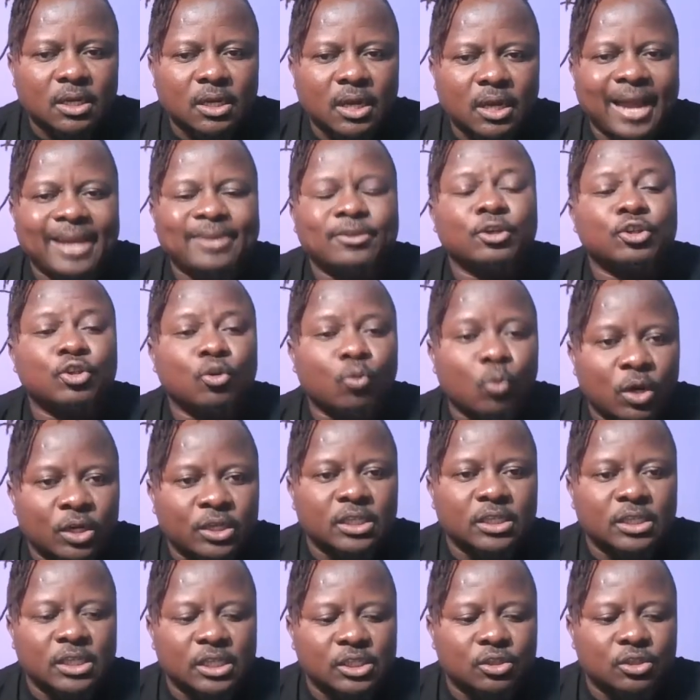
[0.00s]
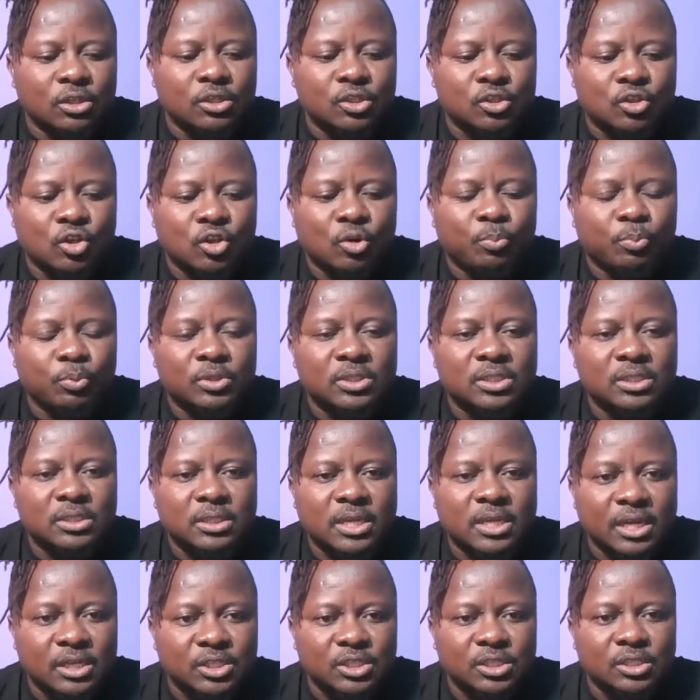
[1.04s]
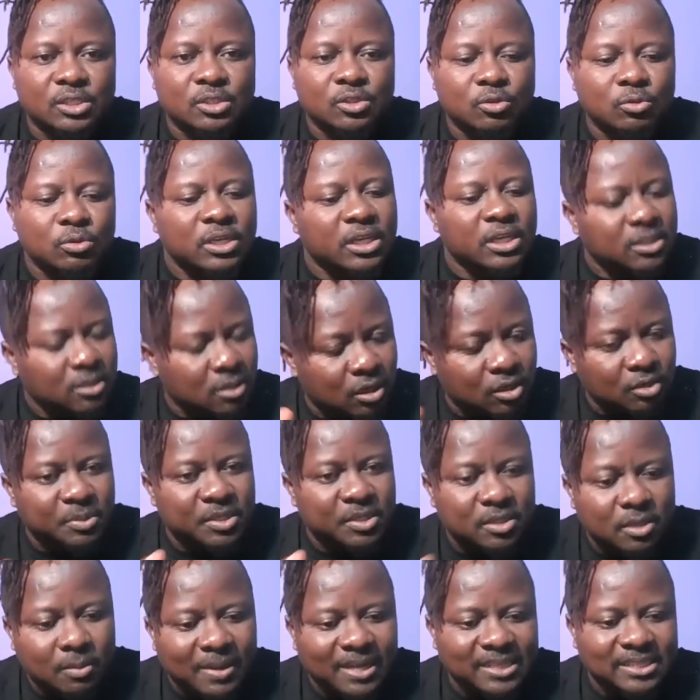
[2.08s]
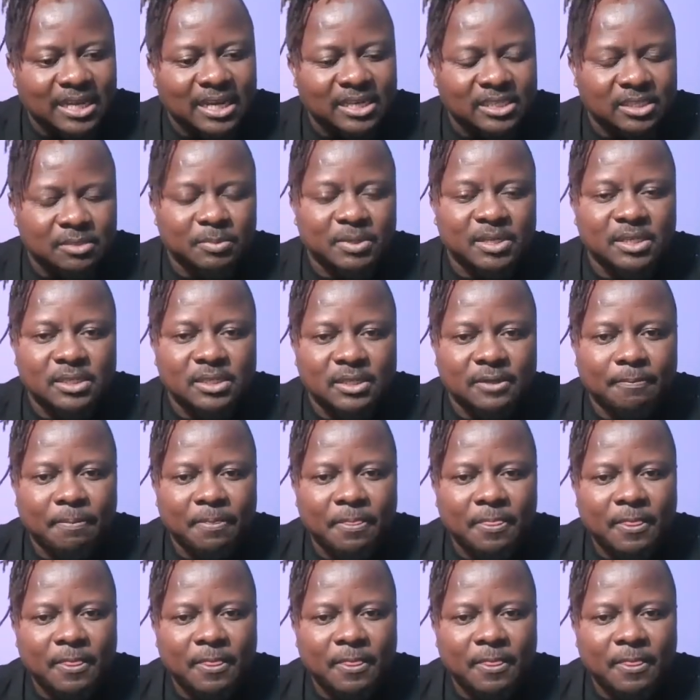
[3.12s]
I know you won the Nations Cup with Keshi, so there's going to be some attachment there.